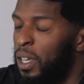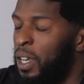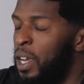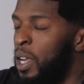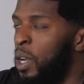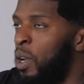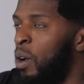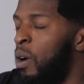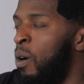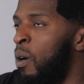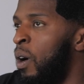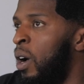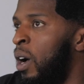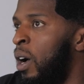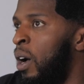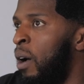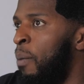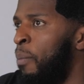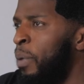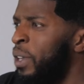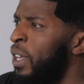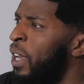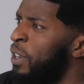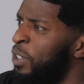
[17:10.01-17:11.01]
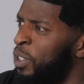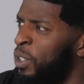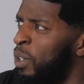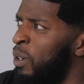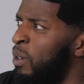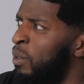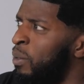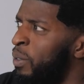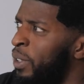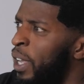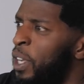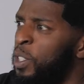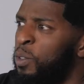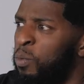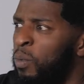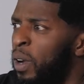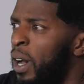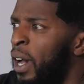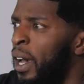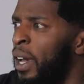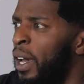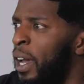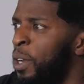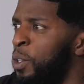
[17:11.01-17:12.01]
But yeah, so that's
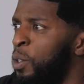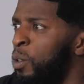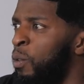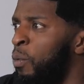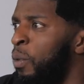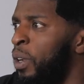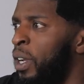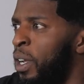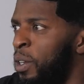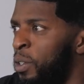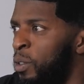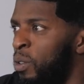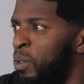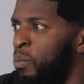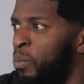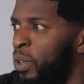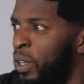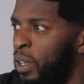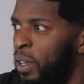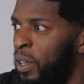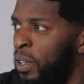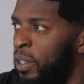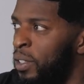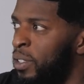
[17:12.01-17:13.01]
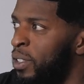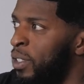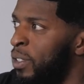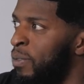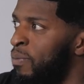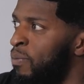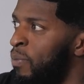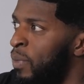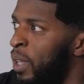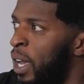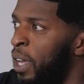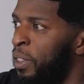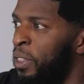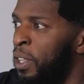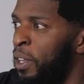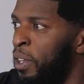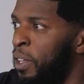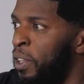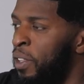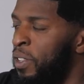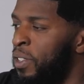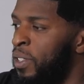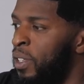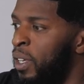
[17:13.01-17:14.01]
why I do what I do, because I
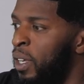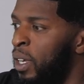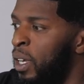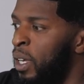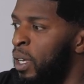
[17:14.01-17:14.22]
think it's